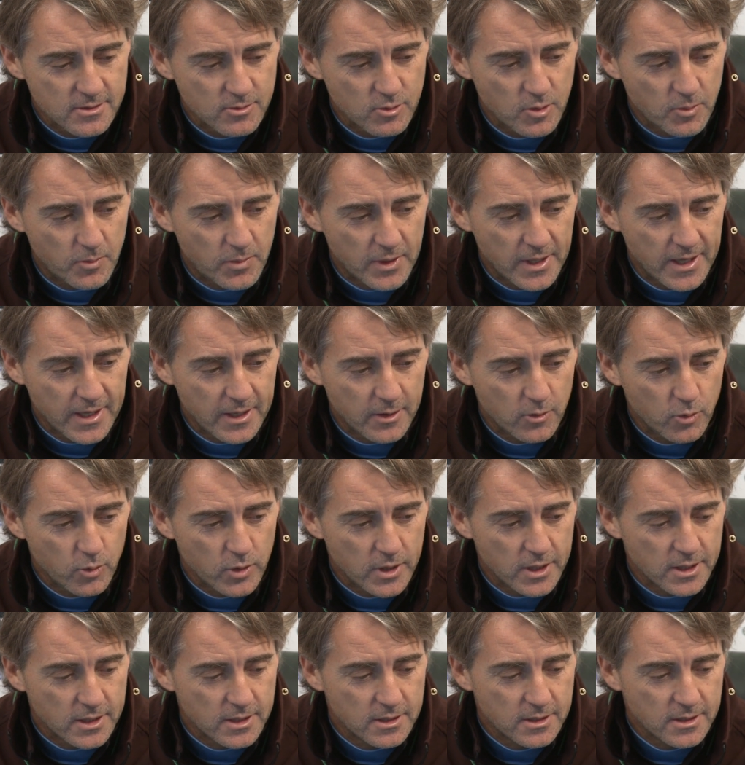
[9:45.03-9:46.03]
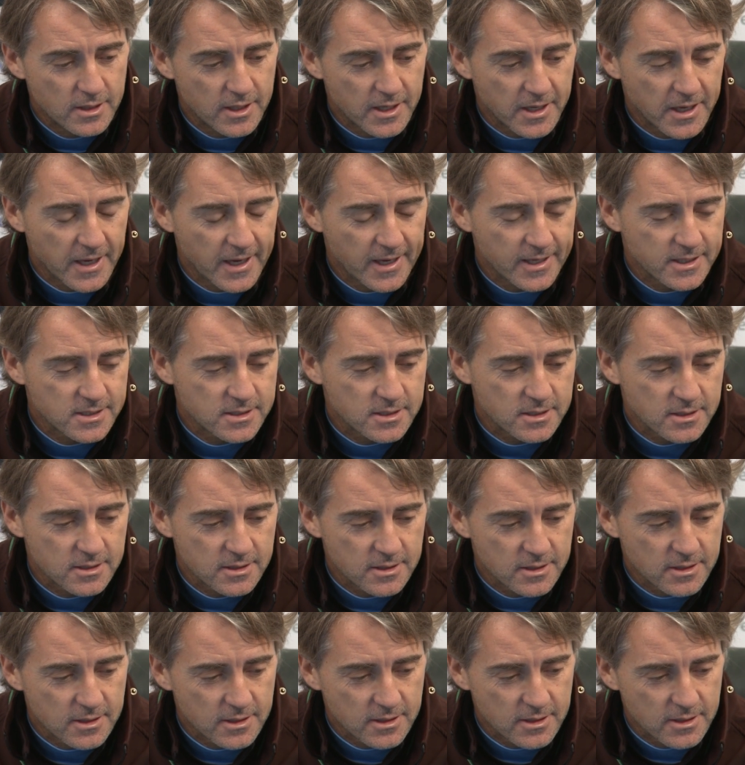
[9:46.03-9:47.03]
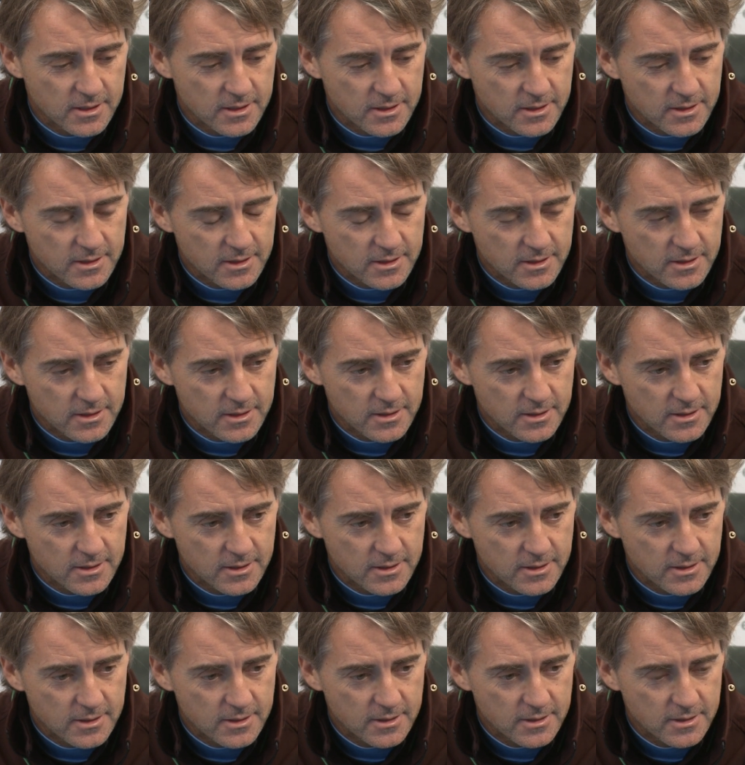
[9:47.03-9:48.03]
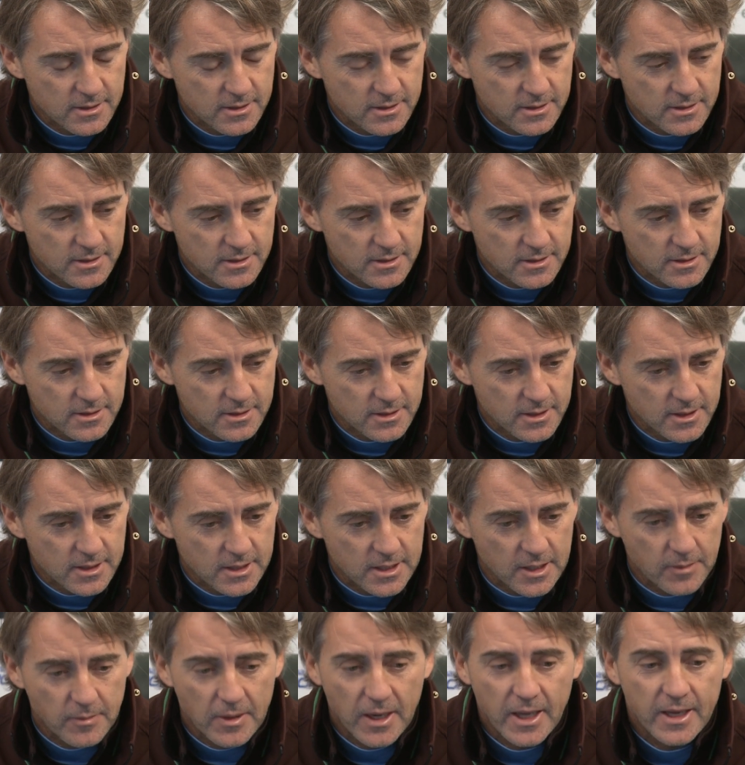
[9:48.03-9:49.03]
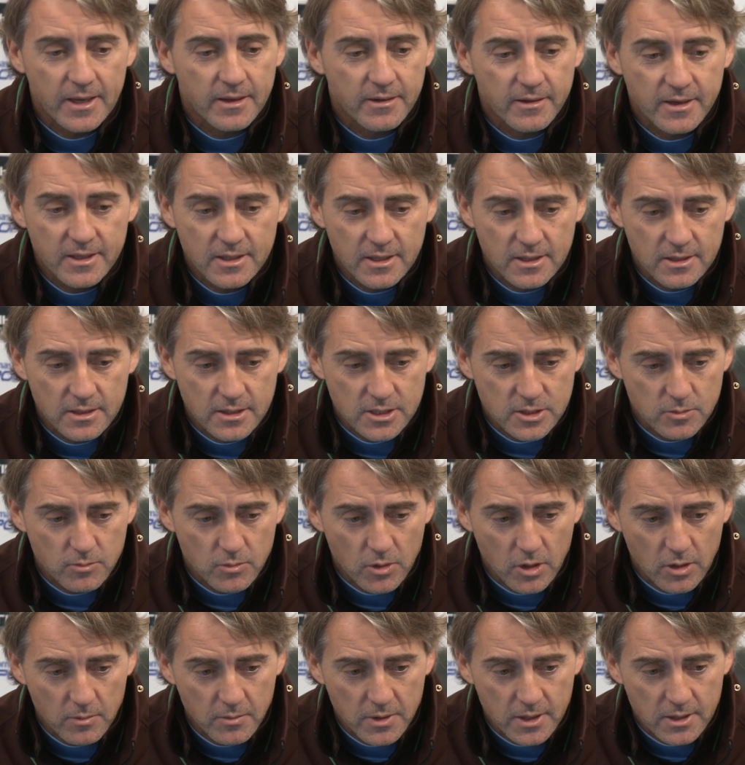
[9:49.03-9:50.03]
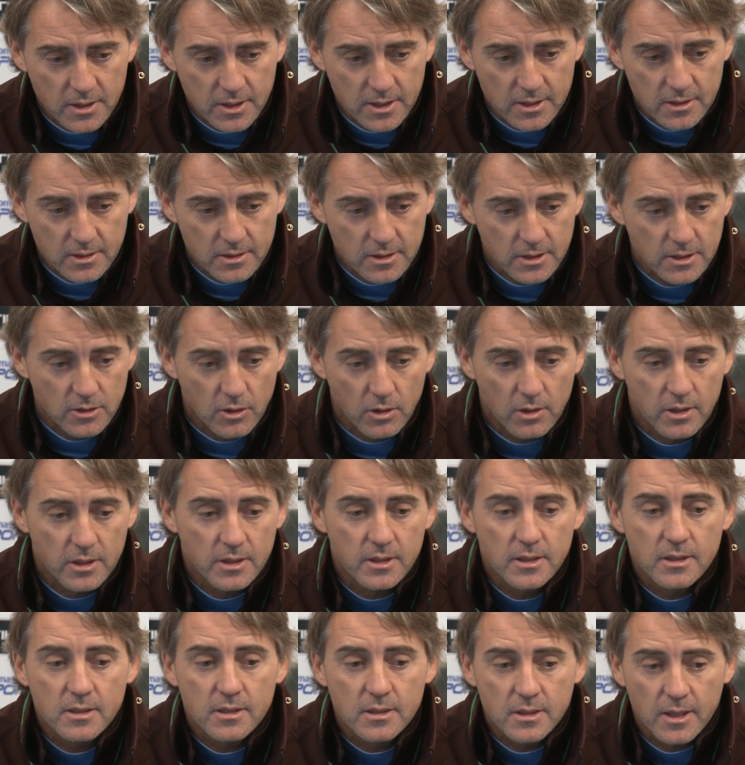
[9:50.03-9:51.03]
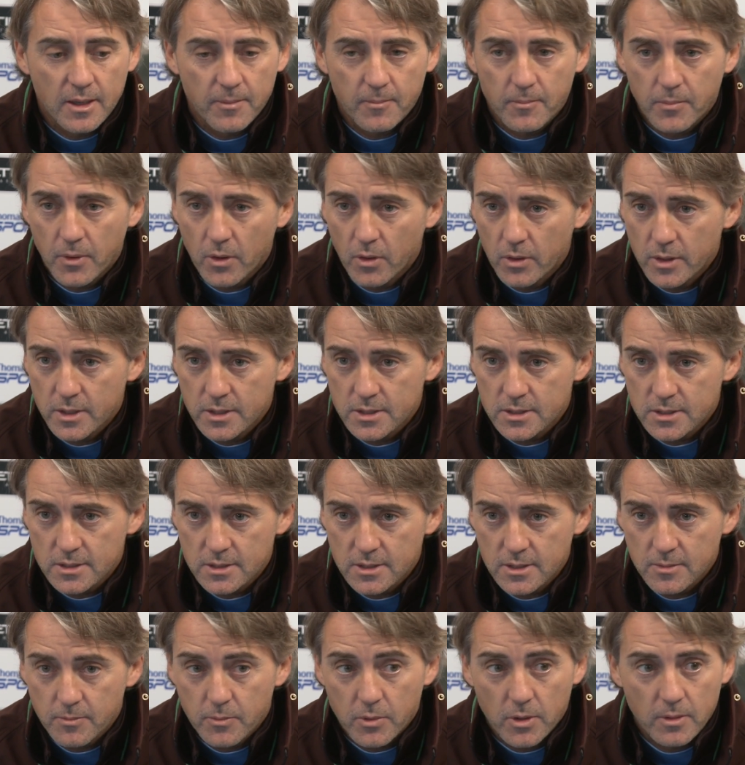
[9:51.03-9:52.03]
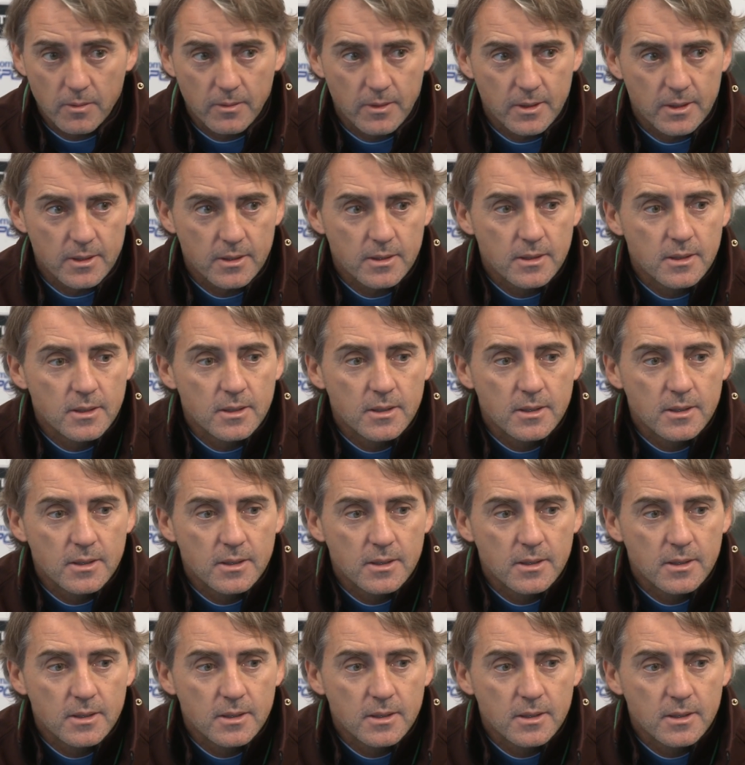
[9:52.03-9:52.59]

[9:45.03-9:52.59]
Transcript: we play with against uh, a team like Reading this moment that did only 10 points, uh, probably,